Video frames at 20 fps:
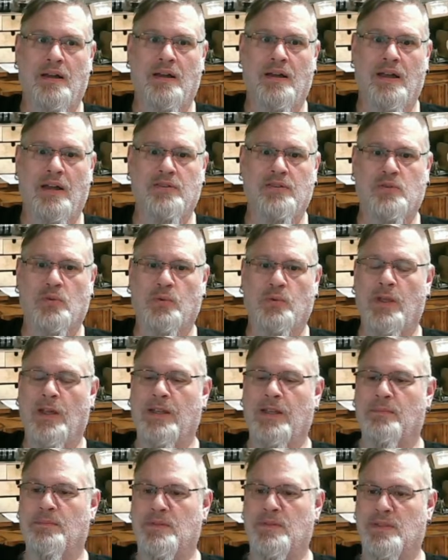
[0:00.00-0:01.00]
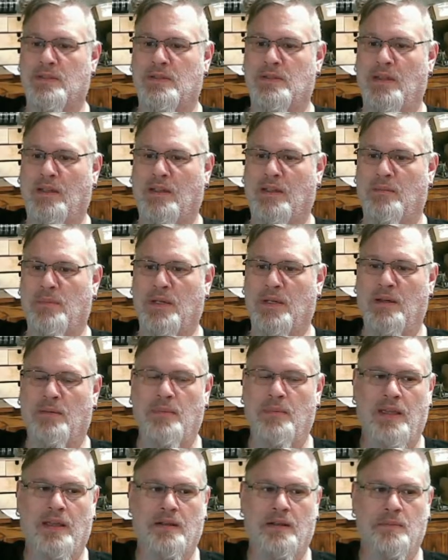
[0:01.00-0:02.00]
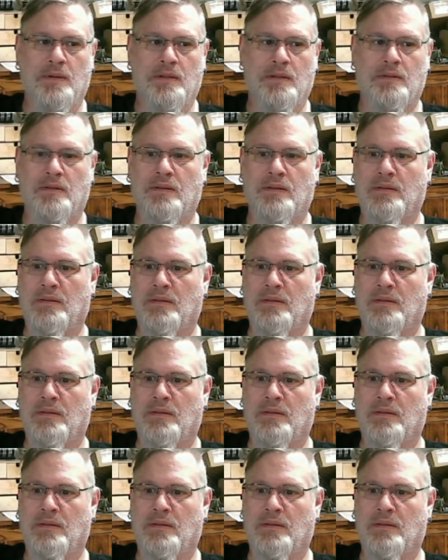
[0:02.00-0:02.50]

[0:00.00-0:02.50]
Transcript: household items that can become animate.